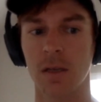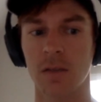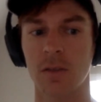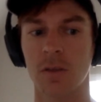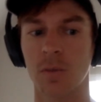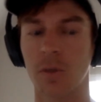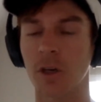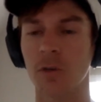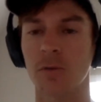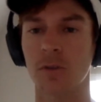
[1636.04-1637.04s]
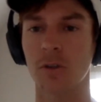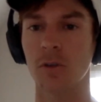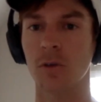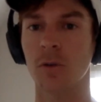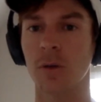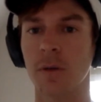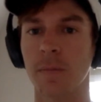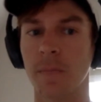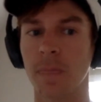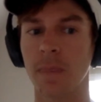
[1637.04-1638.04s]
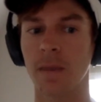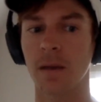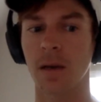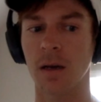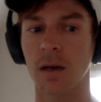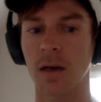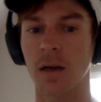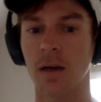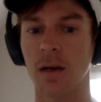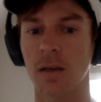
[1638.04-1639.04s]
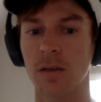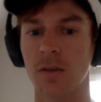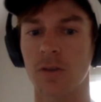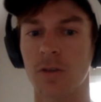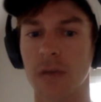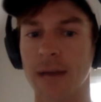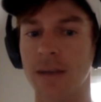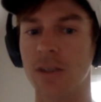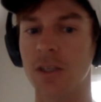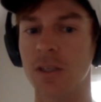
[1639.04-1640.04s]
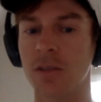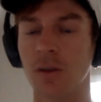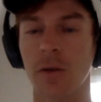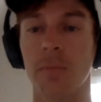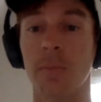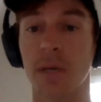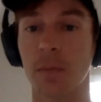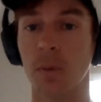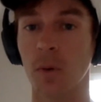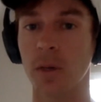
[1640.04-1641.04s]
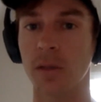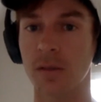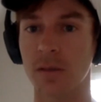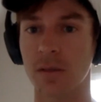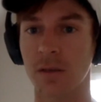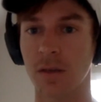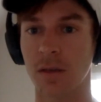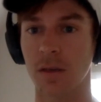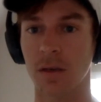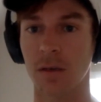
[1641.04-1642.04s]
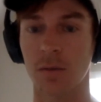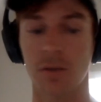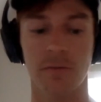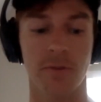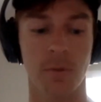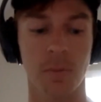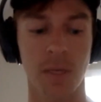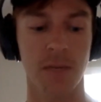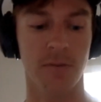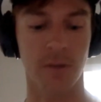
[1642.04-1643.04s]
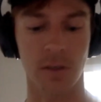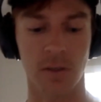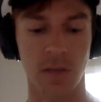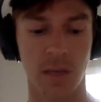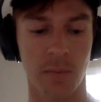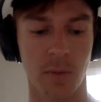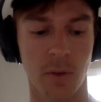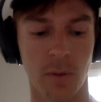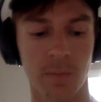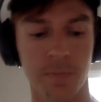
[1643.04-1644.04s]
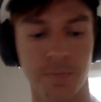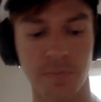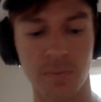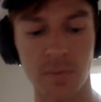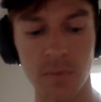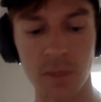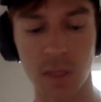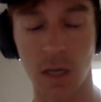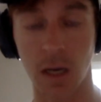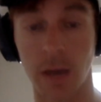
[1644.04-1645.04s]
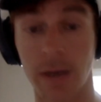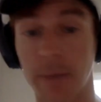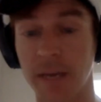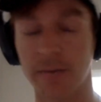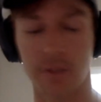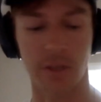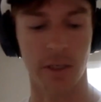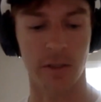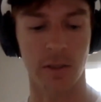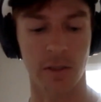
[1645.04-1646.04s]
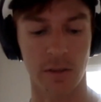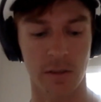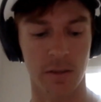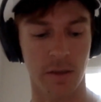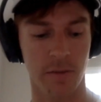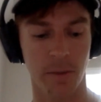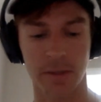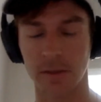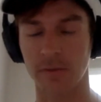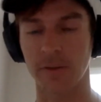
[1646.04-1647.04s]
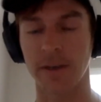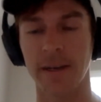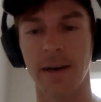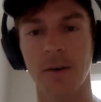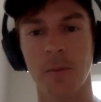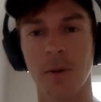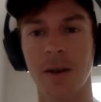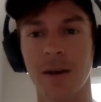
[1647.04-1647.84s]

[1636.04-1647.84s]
some go-to uh, strategies on big points. Um, mm. So for me, for example, uh, and I'm going to have to change this because everybody's going to find out. But